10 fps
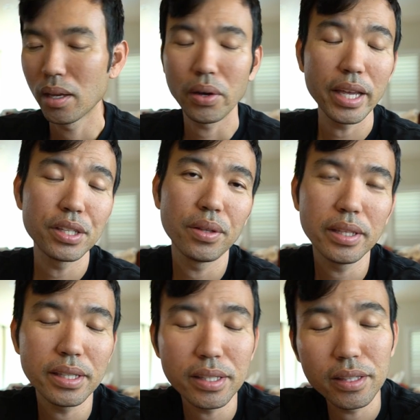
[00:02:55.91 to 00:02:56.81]
Okay, so
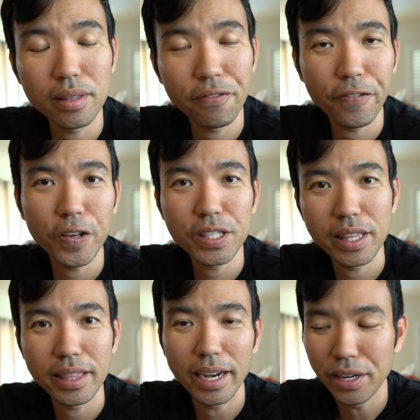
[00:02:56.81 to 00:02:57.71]
this is the first
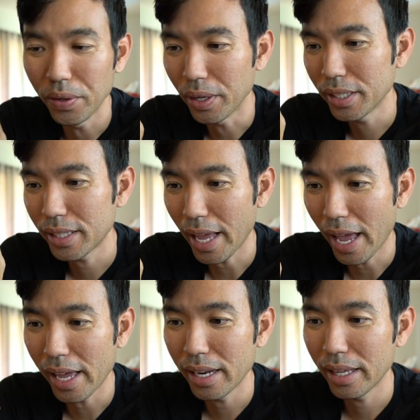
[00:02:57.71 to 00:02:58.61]
thing that I noticed,
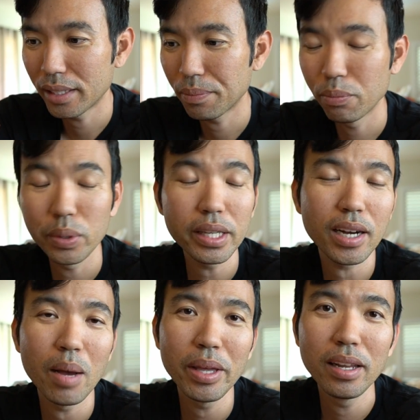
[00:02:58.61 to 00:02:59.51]
and it's really
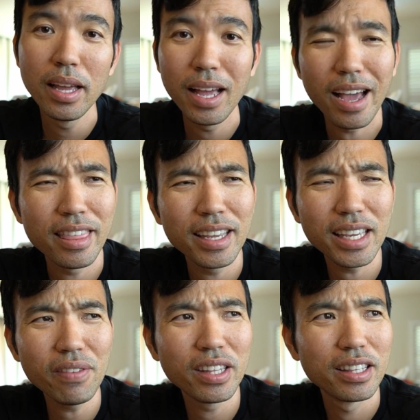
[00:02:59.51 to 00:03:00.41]
common. I think
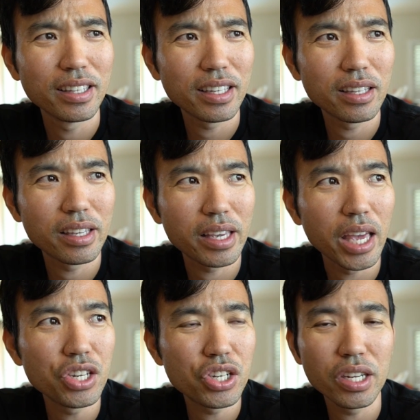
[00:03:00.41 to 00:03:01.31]
even
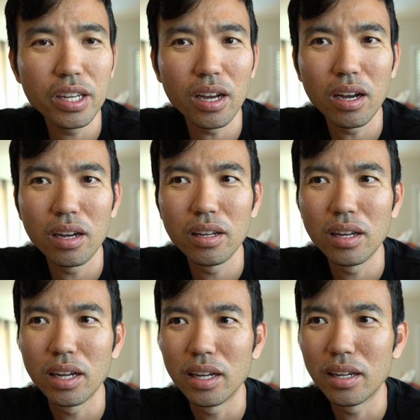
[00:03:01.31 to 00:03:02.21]
Kenji
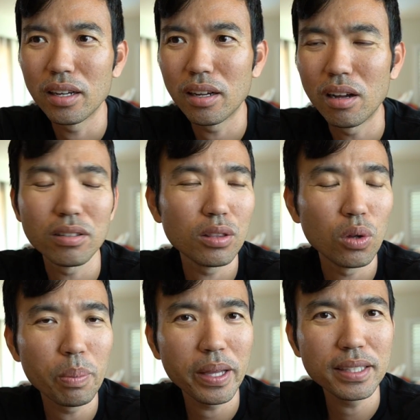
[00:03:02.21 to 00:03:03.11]
Alt
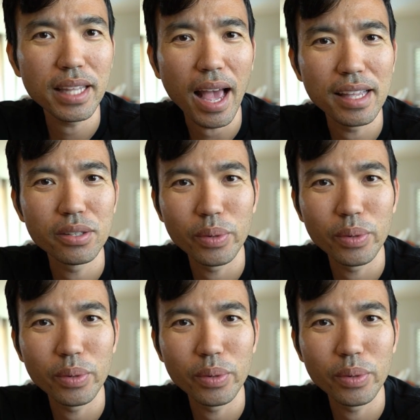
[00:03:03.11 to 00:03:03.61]
Lopez has a